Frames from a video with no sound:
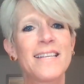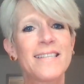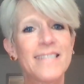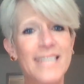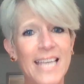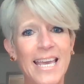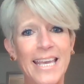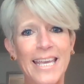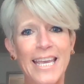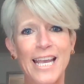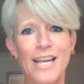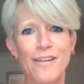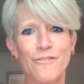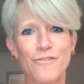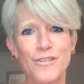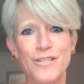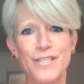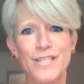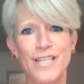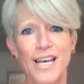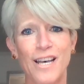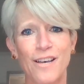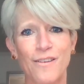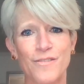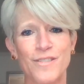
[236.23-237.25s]
Take care of
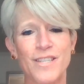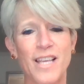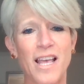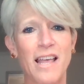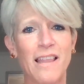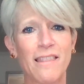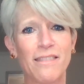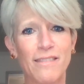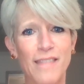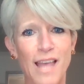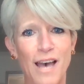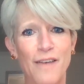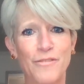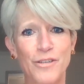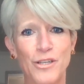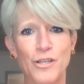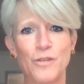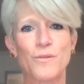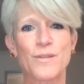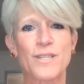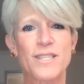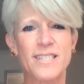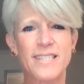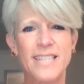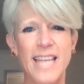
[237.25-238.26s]
yourselves. Love
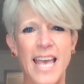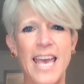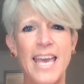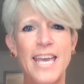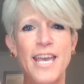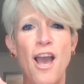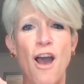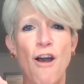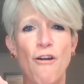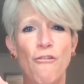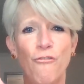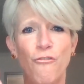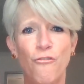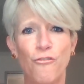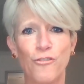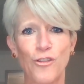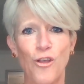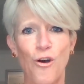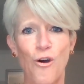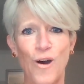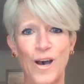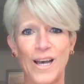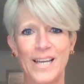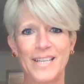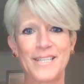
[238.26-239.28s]
you. Stay
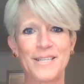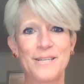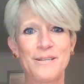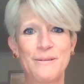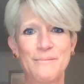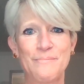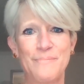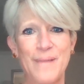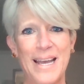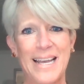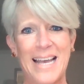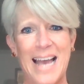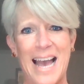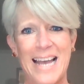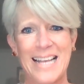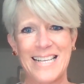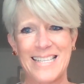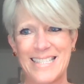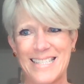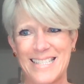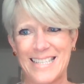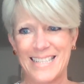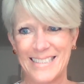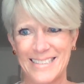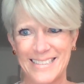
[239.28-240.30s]
flawed. Bye,
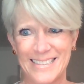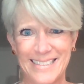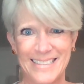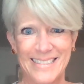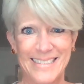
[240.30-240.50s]
guys.